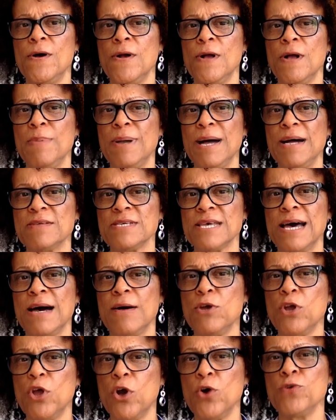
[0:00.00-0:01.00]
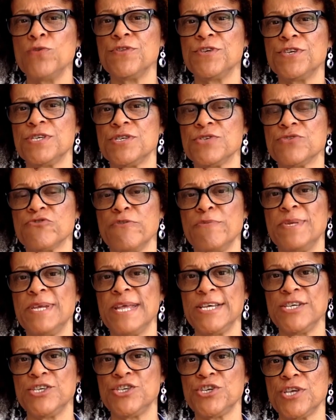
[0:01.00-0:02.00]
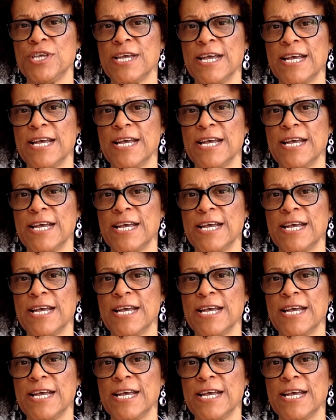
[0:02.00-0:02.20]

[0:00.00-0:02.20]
about how long the discrimination